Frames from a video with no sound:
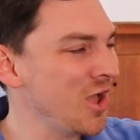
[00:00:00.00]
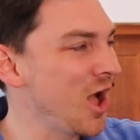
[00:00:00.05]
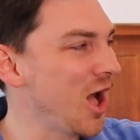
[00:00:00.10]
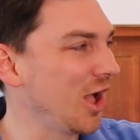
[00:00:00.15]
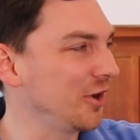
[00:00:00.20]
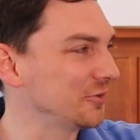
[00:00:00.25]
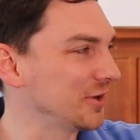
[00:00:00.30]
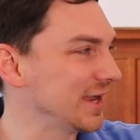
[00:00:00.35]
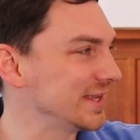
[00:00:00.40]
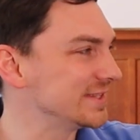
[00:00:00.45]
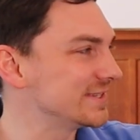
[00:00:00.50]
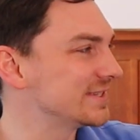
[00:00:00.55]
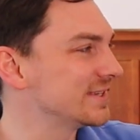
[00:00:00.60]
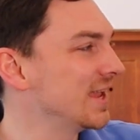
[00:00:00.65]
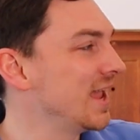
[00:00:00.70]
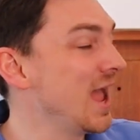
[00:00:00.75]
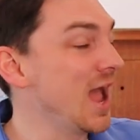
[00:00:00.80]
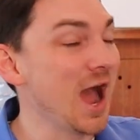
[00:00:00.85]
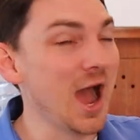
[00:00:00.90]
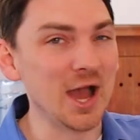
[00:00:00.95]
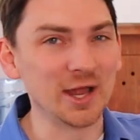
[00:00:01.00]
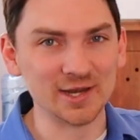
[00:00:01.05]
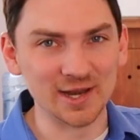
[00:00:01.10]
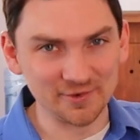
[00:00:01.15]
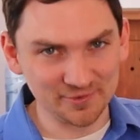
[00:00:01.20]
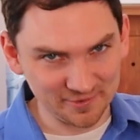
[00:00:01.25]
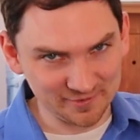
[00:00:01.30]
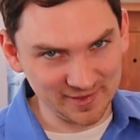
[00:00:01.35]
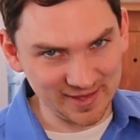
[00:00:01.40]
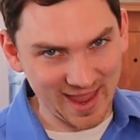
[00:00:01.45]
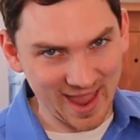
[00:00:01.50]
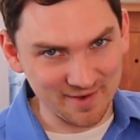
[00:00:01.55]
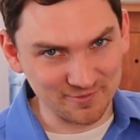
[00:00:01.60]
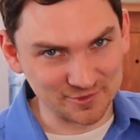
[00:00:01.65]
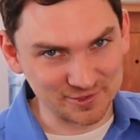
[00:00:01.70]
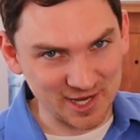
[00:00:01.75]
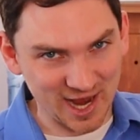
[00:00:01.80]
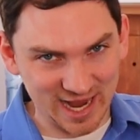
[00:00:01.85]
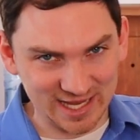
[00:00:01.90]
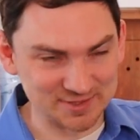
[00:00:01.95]
All right, enough of the
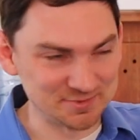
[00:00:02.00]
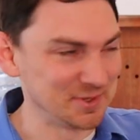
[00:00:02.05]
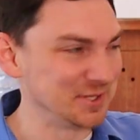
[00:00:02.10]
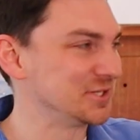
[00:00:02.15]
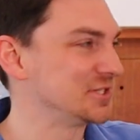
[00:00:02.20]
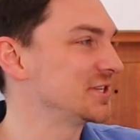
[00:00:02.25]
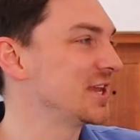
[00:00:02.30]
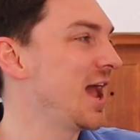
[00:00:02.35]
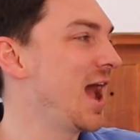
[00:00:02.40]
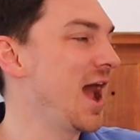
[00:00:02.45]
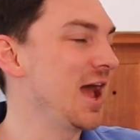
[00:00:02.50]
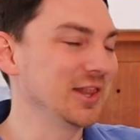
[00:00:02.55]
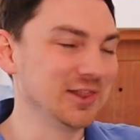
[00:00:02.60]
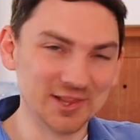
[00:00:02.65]
advertisements.